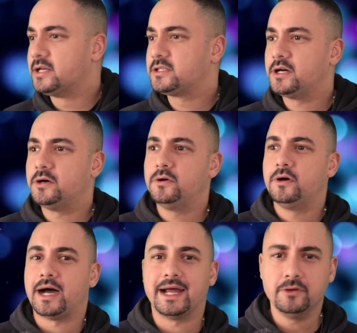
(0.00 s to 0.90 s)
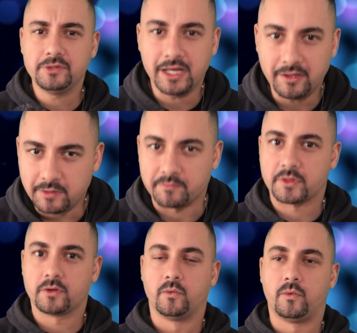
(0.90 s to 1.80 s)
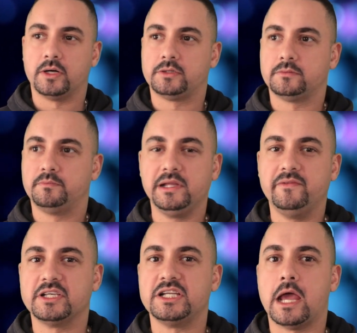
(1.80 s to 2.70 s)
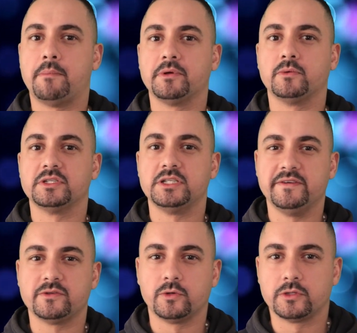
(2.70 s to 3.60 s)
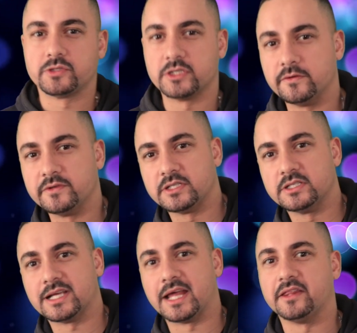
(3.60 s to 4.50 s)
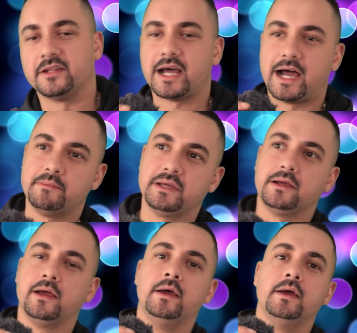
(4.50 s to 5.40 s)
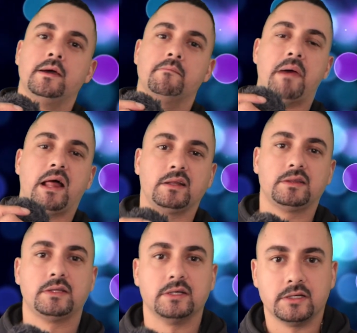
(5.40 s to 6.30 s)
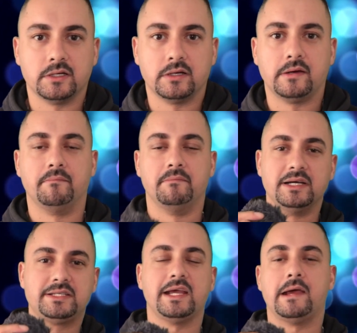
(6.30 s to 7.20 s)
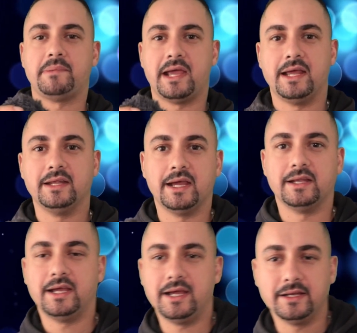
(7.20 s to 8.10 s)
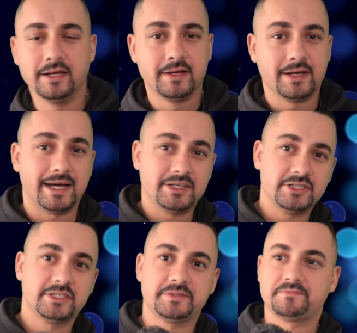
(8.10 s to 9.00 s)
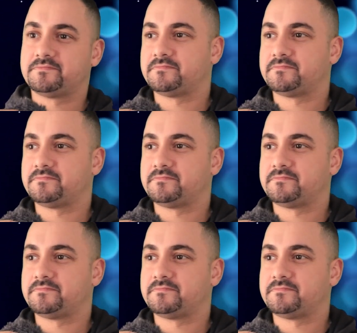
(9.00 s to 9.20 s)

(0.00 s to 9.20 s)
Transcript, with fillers: So I don't tell them what previously happened with Steve's Auto Services and the timing belt uh, mishap and and and I just